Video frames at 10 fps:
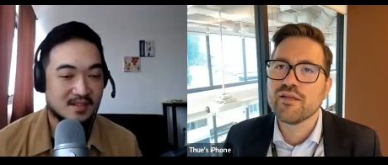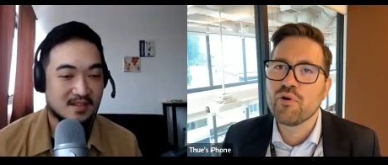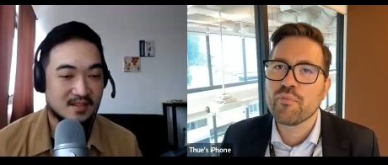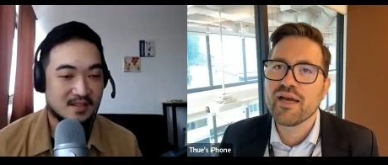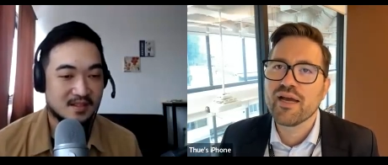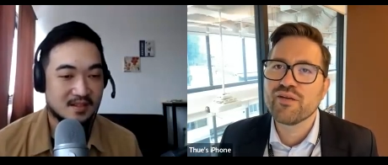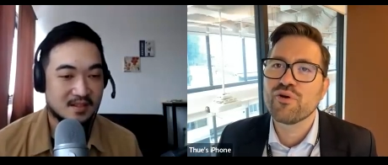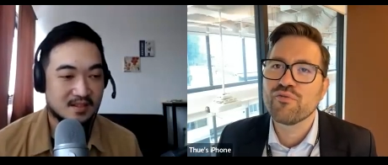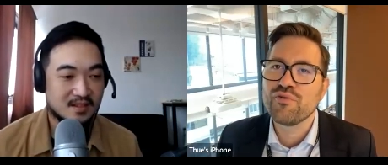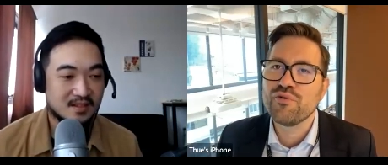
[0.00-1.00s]
Speaker 1: guy on the
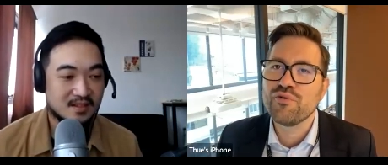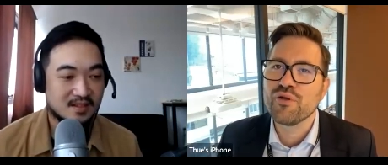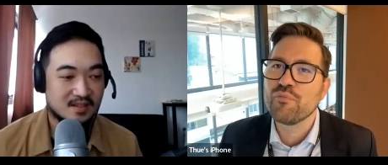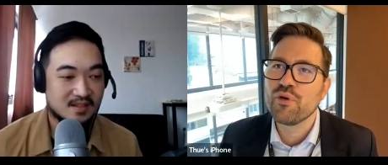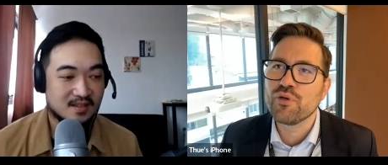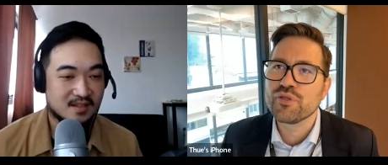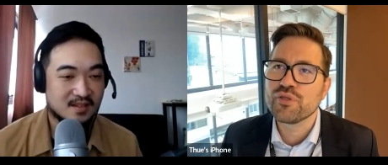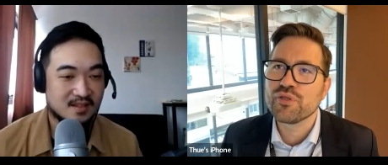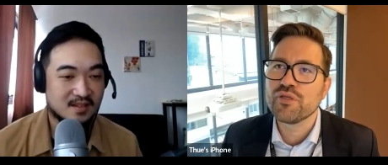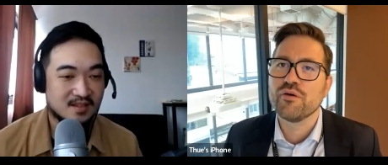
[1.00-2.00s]
motorbike in front of you, or
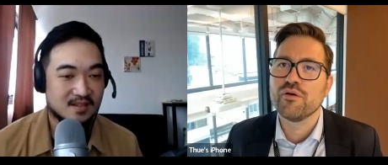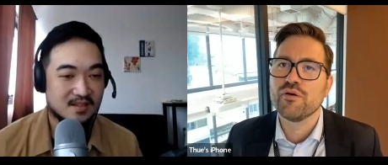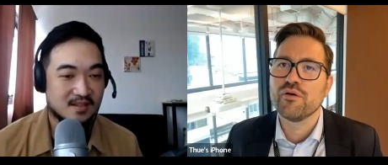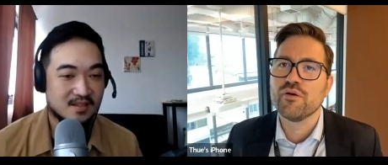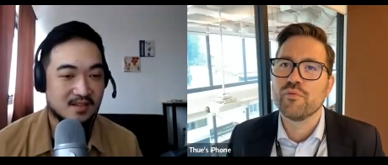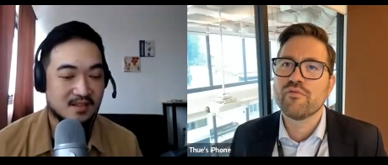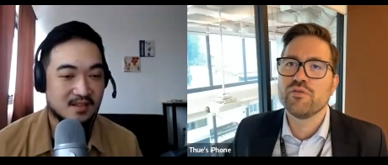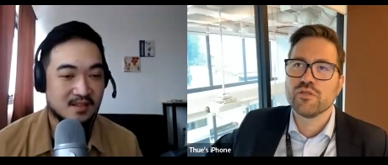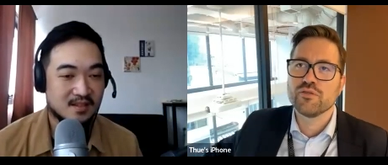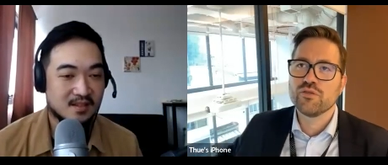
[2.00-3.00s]
the merchant, or,
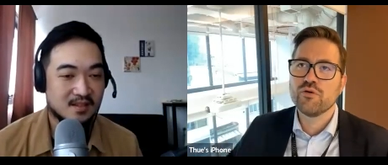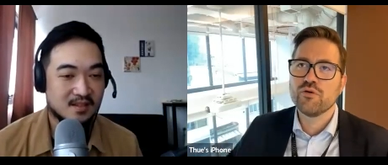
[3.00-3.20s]
or whatever, and